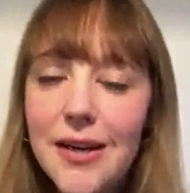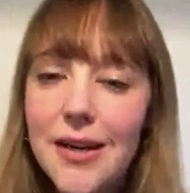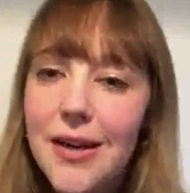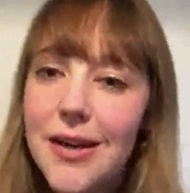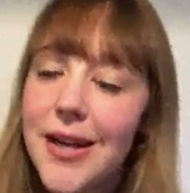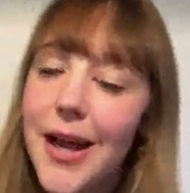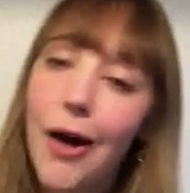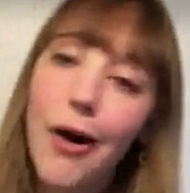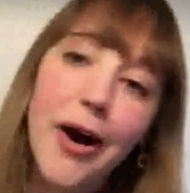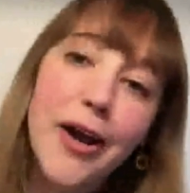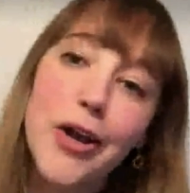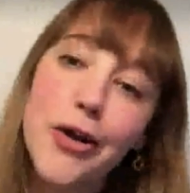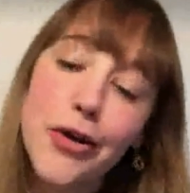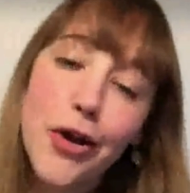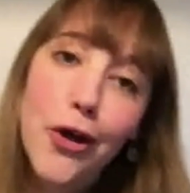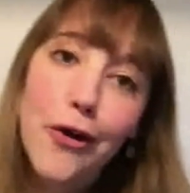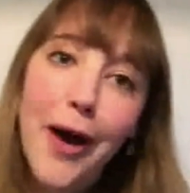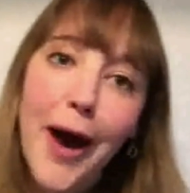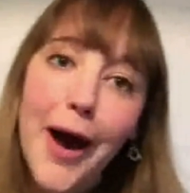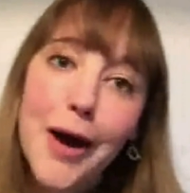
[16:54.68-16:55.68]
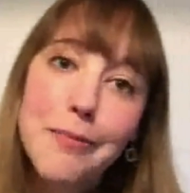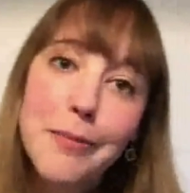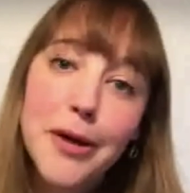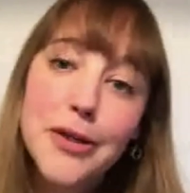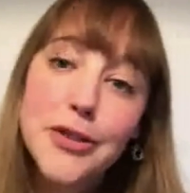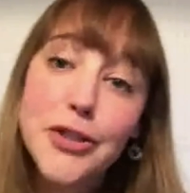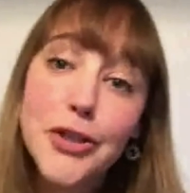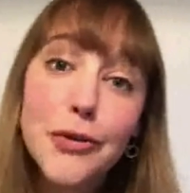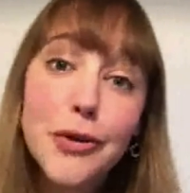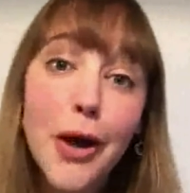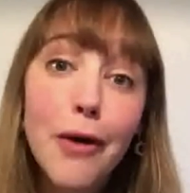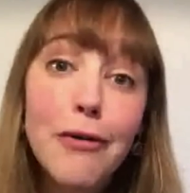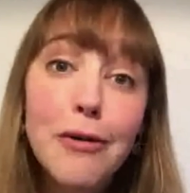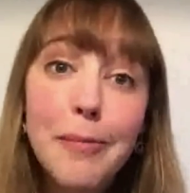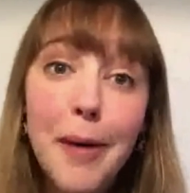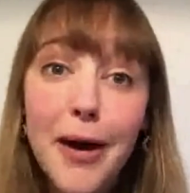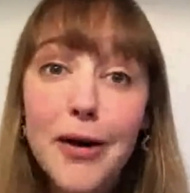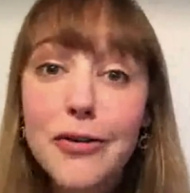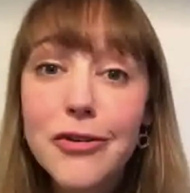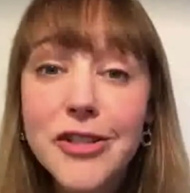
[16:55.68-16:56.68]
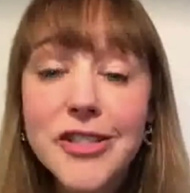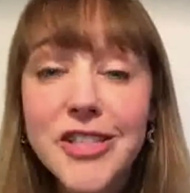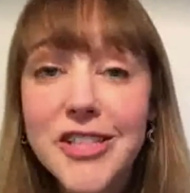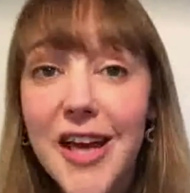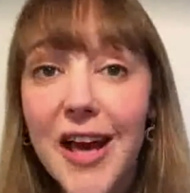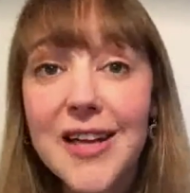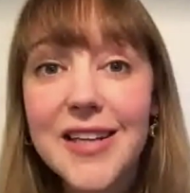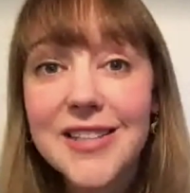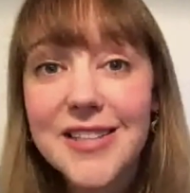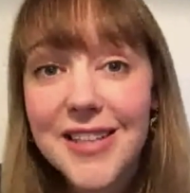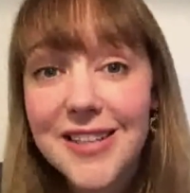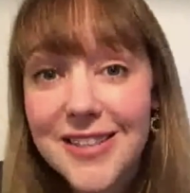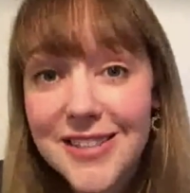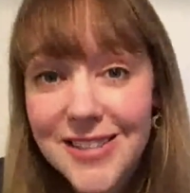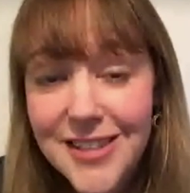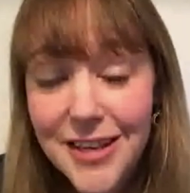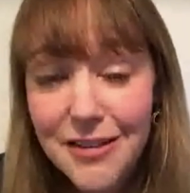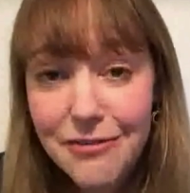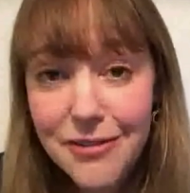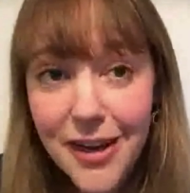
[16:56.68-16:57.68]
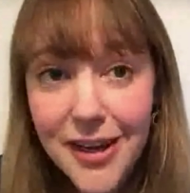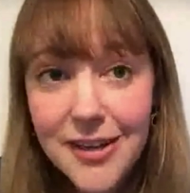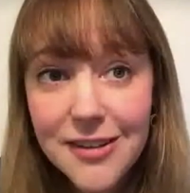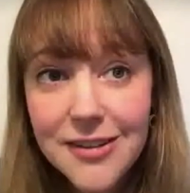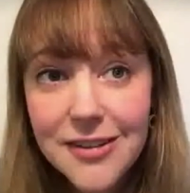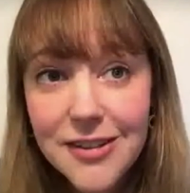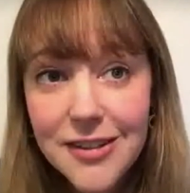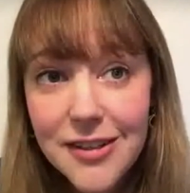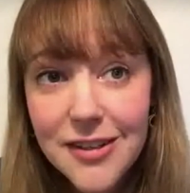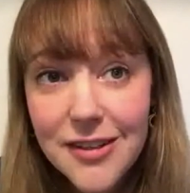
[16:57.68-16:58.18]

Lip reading: Now, I don't know how much you know about Christianity this evening,